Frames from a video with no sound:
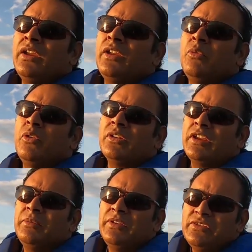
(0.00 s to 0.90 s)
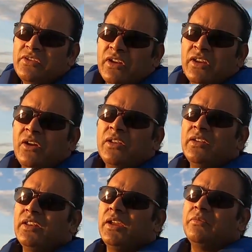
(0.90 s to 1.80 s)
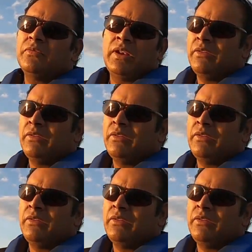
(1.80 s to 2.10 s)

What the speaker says: you won't keep the engine running all the time.